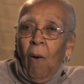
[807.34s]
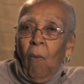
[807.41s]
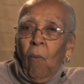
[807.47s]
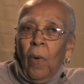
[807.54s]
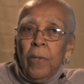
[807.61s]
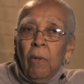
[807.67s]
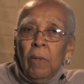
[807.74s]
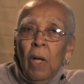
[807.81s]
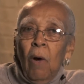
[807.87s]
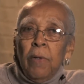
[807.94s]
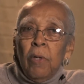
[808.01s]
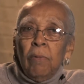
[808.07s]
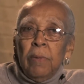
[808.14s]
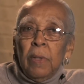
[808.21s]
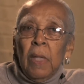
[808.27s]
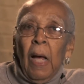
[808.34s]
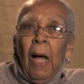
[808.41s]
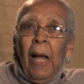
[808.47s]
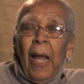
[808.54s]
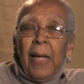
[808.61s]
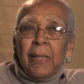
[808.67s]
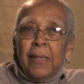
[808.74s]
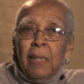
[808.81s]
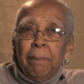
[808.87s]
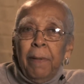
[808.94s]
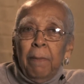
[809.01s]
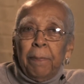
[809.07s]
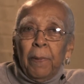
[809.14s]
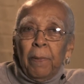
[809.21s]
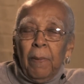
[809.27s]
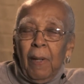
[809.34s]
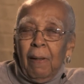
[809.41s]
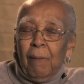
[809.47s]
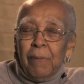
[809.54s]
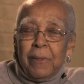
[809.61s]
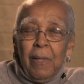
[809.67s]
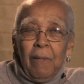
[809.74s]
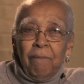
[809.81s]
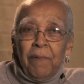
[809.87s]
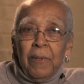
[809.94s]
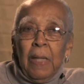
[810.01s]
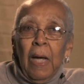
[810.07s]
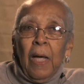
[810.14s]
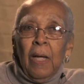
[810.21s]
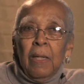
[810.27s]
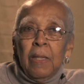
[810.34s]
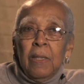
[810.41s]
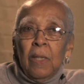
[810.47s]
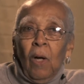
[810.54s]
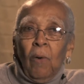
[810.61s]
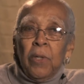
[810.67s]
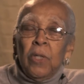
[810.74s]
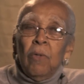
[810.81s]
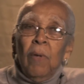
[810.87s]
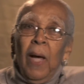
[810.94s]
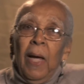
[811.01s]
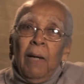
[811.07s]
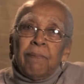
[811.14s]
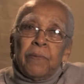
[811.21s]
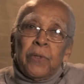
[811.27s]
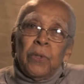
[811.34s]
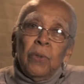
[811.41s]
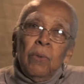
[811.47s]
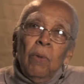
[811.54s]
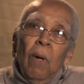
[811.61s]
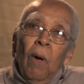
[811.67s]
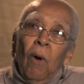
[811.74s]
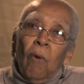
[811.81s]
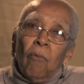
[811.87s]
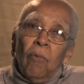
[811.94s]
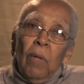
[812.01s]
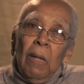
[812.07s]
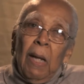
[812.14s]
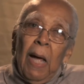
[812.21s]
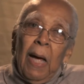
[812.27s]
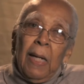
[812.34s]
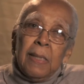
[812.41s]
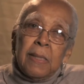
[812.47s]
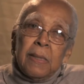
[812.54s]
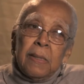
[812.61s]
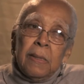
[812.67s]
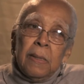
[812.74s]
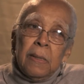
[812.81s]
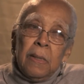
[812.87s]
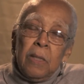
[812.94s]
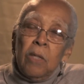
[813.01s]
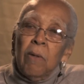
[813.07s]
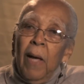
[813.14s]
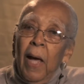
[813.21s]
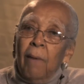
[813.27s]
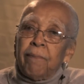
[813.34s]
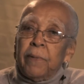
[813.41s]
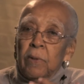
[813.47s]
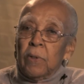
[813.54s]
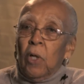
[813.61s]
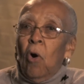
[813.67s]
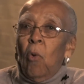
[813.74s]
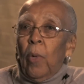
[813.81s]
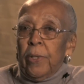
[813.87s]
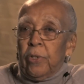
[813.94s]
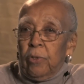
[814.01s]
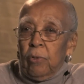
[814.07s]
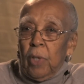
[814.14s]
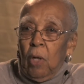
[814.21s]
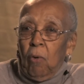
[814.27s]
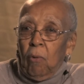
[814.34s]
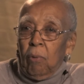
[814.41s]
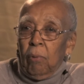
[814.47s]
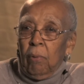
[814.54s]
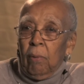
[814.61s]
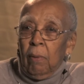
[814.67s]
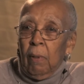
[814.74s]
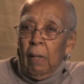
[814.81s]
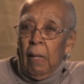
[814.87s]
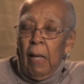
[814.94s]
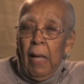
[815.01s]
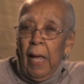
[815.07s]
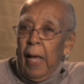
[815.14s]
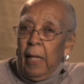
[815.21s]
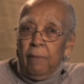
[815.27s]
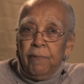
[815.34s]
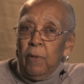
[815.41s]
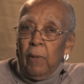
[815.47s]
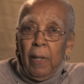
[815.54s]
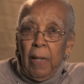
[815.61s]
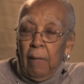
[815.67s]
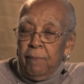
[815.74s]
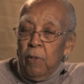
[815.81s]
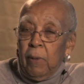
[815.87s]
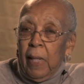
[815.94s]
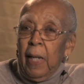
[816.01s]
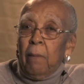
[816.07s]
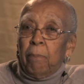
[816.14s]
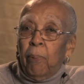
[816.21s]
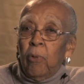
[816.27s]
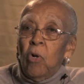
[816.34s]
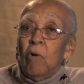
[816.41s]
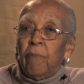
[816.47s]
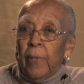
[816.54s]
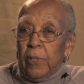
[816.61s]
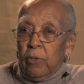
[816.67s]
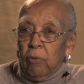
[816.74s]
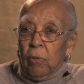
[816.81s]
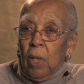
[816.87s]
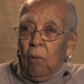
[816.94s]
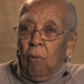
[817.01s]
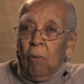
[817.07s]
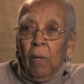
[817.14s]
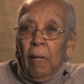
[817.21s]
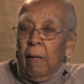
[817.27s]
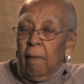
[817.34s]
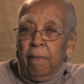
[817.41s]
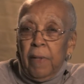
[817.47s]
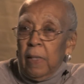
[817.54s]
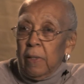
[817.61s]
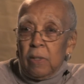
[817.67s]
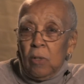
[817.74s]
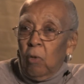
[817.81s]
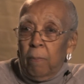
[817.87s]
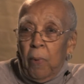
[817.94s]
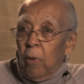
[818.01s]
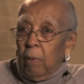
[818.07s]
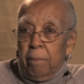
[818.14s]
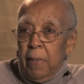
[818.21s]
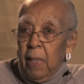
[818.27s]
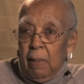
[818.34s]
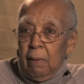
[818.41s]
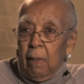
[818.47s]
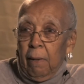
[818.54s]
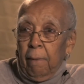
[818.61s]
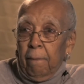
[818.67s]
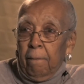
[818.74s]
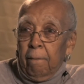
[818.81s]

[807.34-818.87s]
Well, I could tell people, I was telling folks, no, you have to realize, you have to know what you know. And if you can't prove what you know, then there's no point of being there.